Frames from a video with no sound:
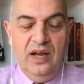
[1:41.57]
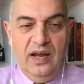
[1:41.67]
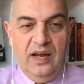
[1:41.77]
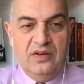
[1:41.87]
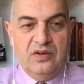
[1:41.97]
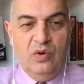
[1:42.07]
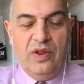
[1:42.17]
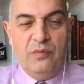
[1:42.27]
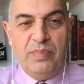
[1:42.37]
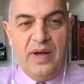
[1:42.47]
And
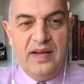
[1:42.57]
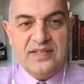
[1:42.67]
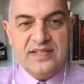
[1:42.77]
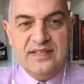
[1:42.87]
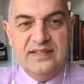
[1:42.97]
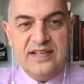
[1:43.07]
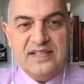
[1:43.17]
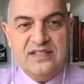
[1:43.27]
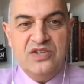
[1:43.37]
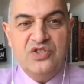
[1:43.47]
although past
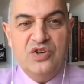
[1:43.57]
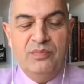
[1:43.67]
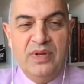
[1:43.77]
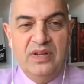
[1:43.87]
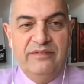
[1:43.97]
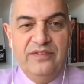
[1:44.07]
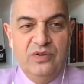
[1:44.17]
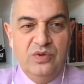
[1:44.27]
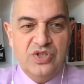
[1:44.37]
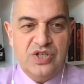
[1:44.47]
doesn't determine the
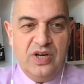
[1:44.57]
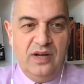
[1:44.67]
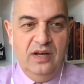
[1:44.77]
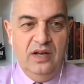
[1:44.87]
future,